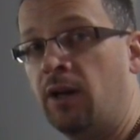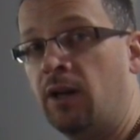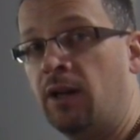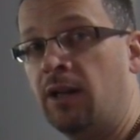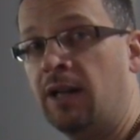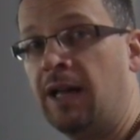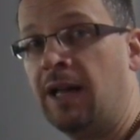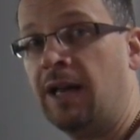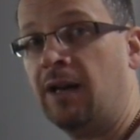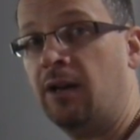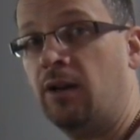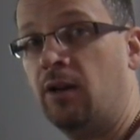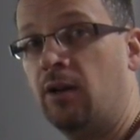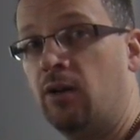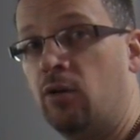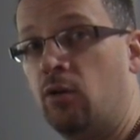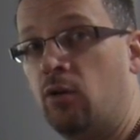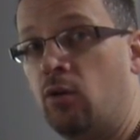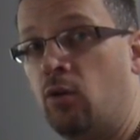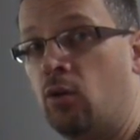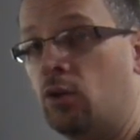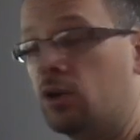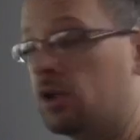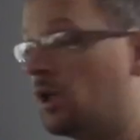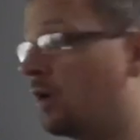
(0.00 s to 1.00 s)
and that
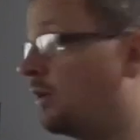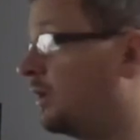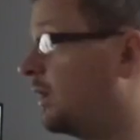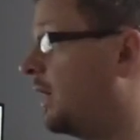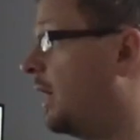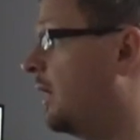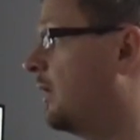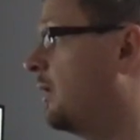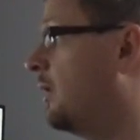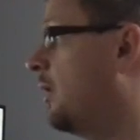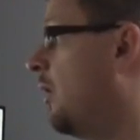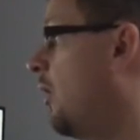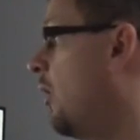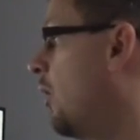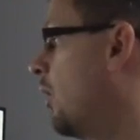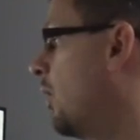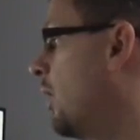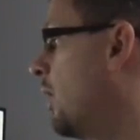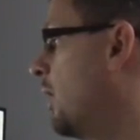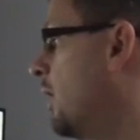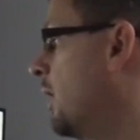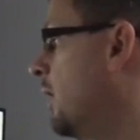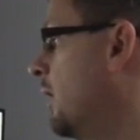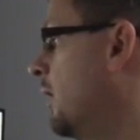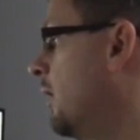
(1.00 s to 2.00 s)
auto center
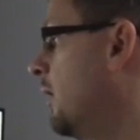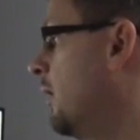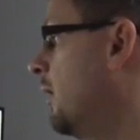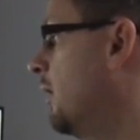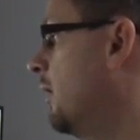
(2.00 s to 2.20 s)
hotkey.